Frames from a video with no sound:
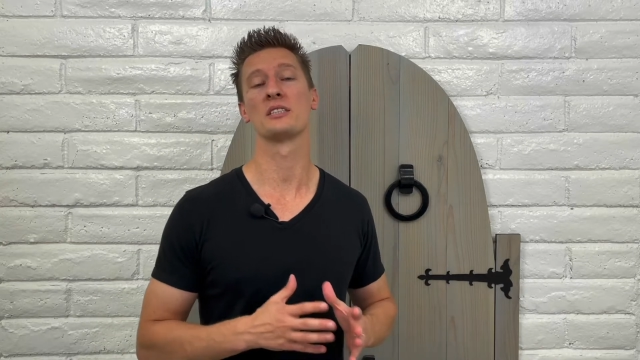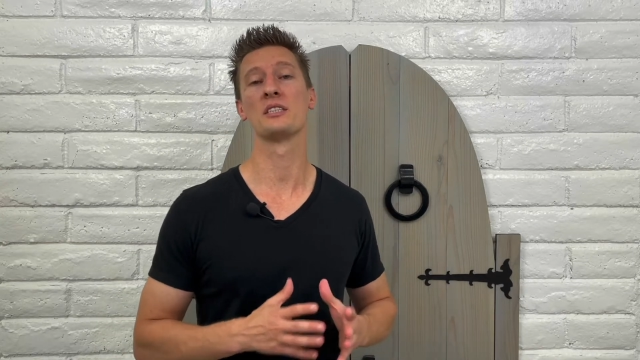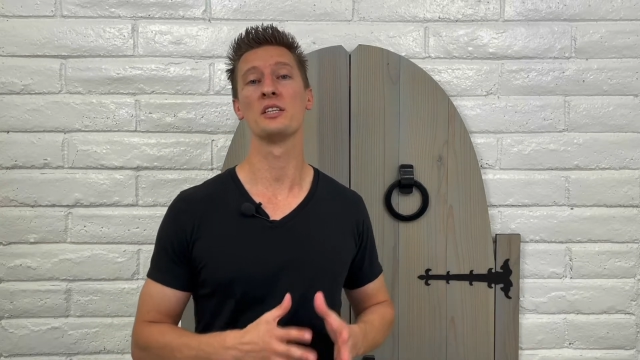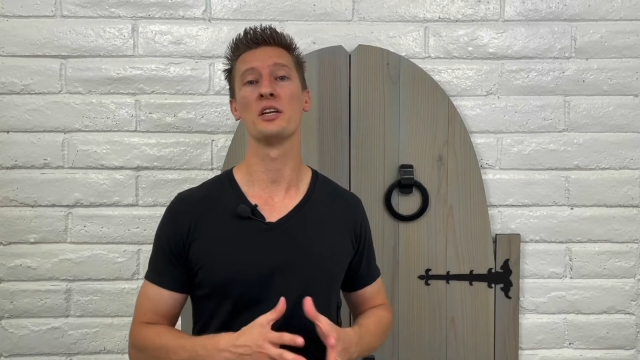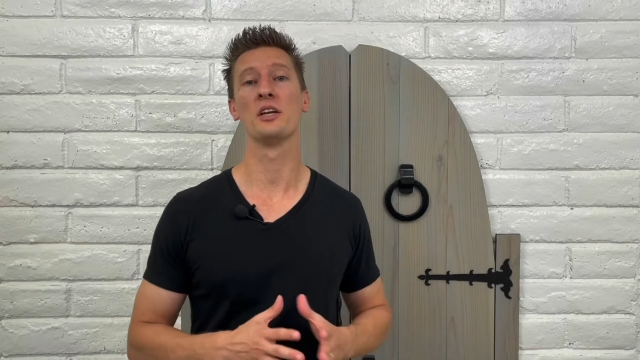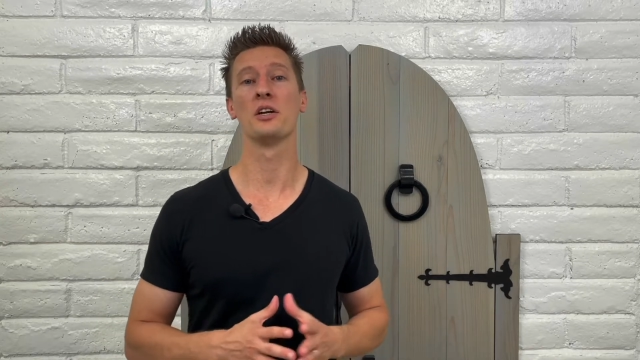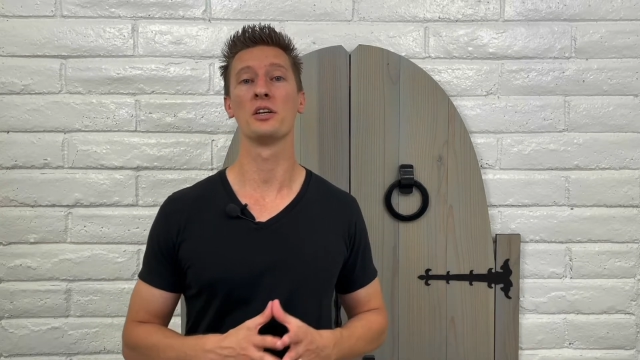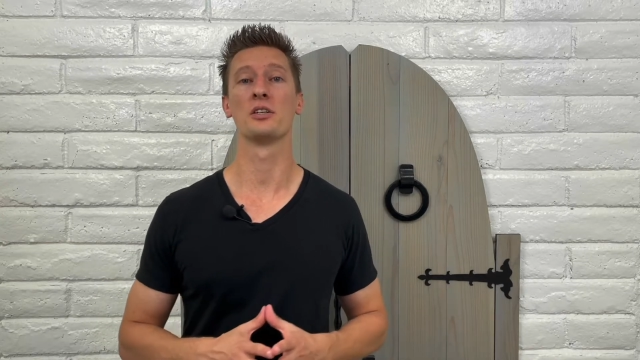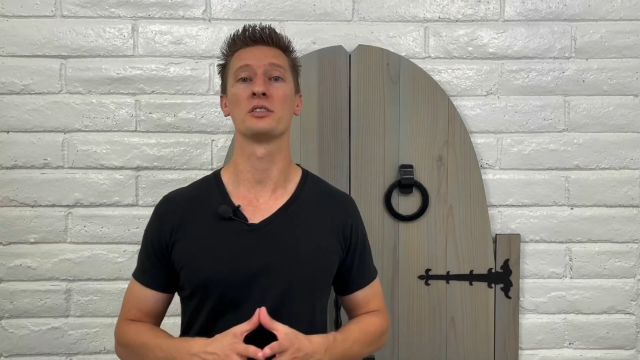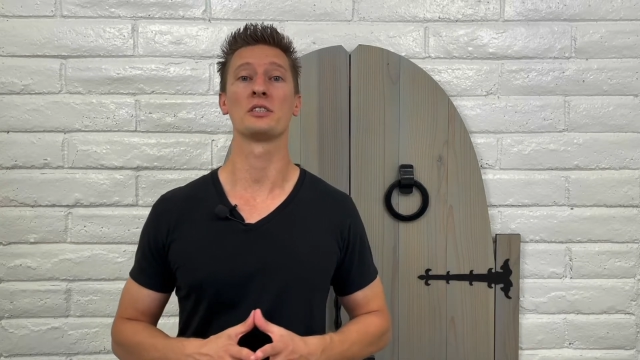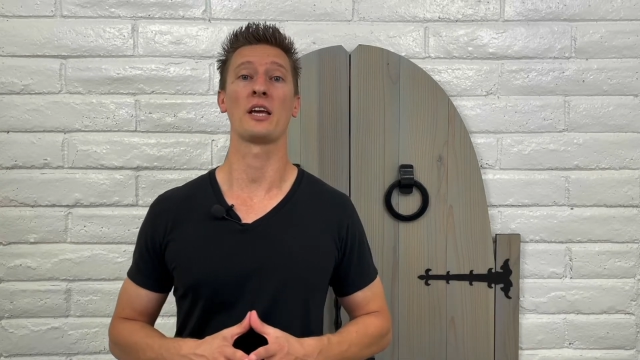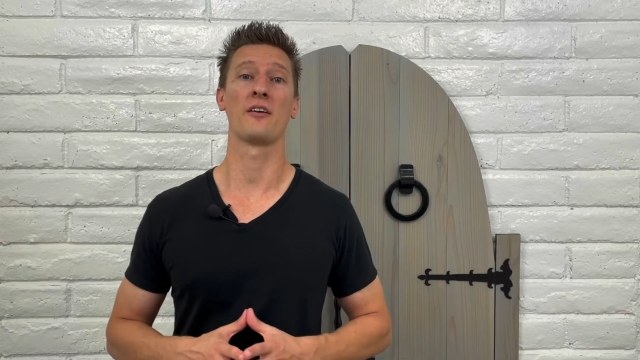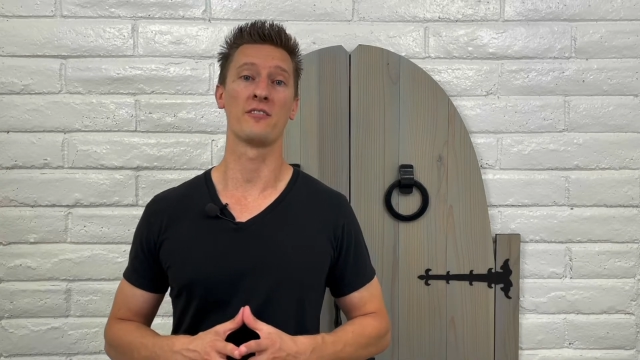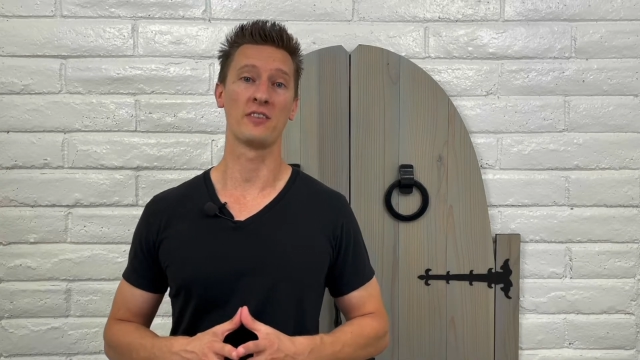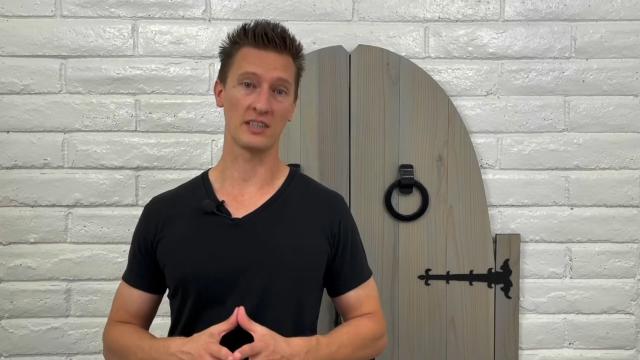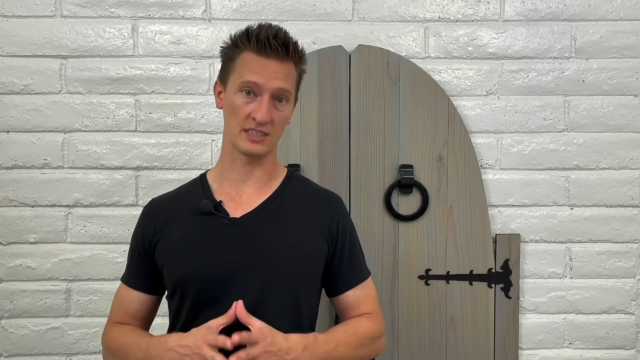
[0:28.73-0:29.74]
years
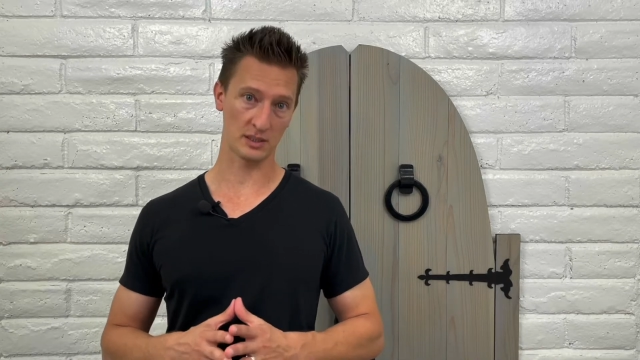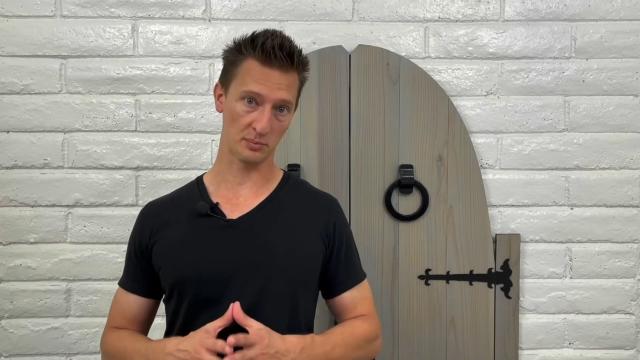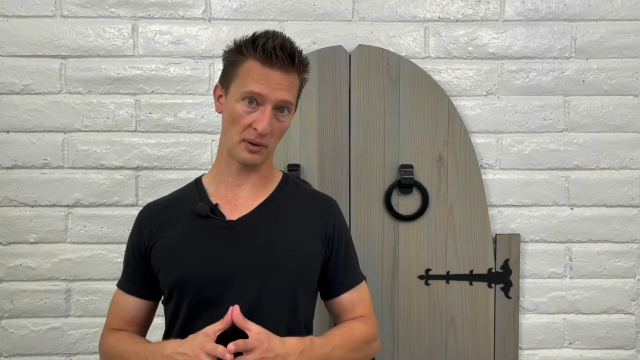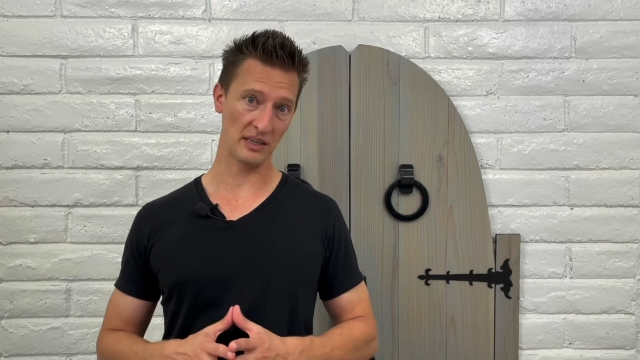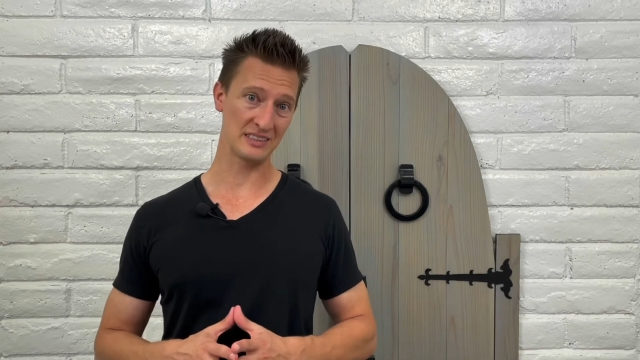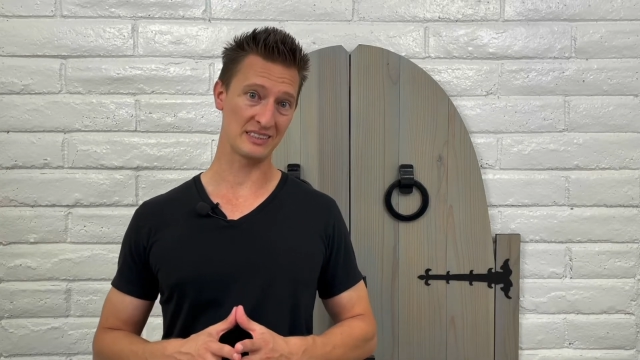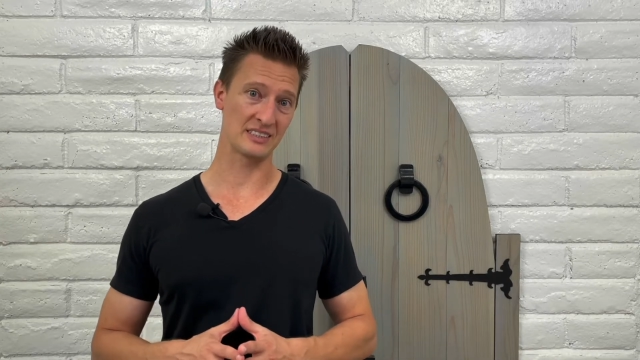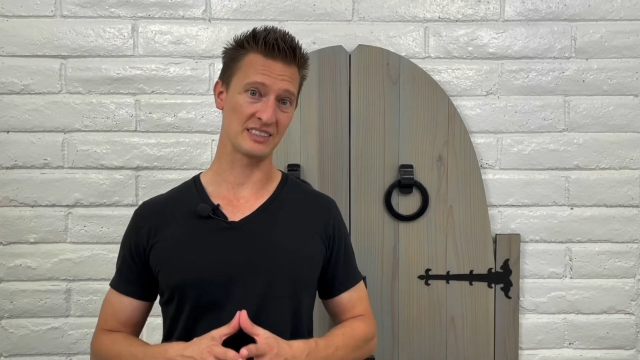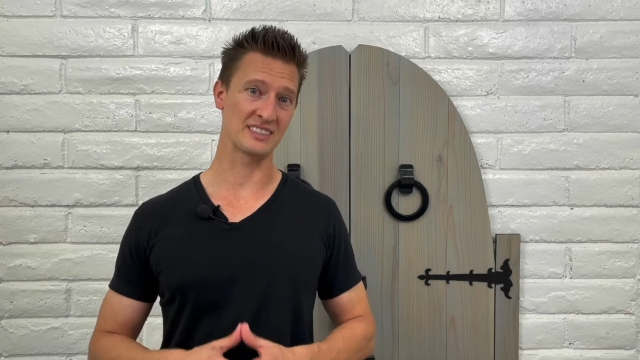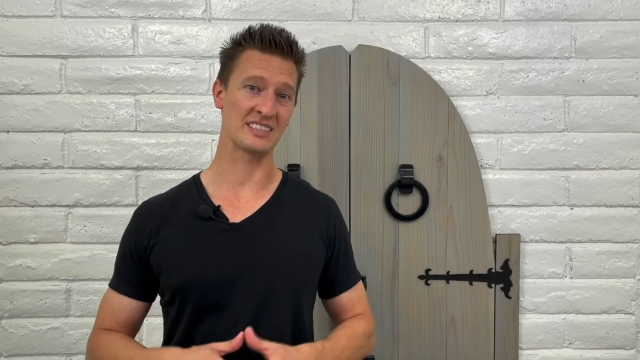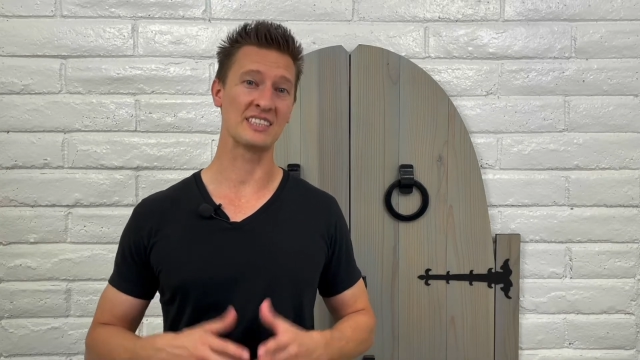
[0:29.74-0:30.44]
of expenses,